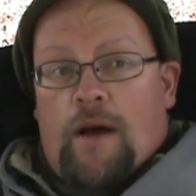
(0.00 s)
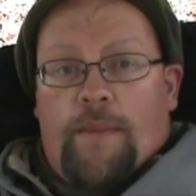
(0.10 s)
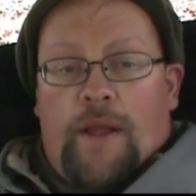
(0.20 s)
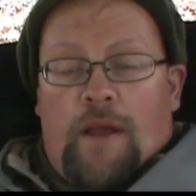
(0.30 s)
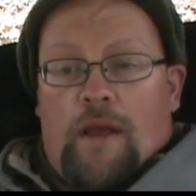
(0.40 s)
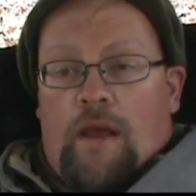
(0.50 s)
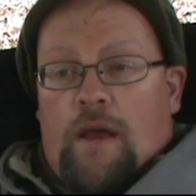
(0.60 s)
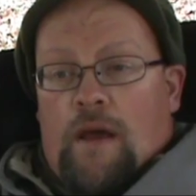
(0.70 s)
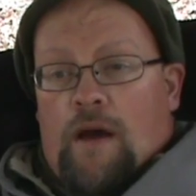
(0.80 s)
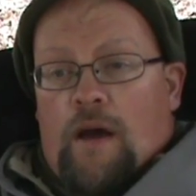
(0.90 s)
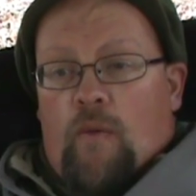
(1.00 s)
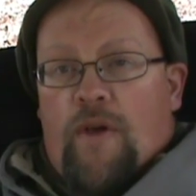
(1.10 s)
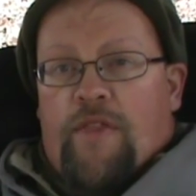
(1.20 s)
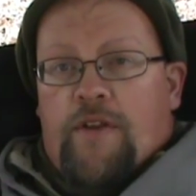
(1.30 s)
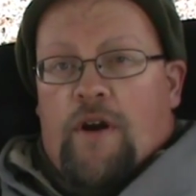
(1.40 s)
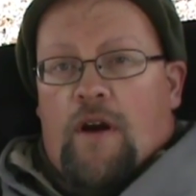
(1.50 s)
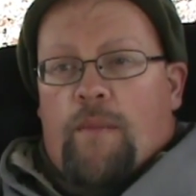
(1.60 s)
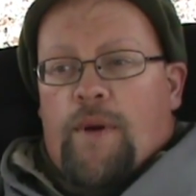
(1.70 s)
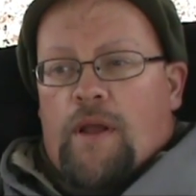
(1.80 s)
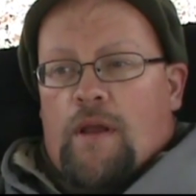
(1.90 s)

up with the tarp.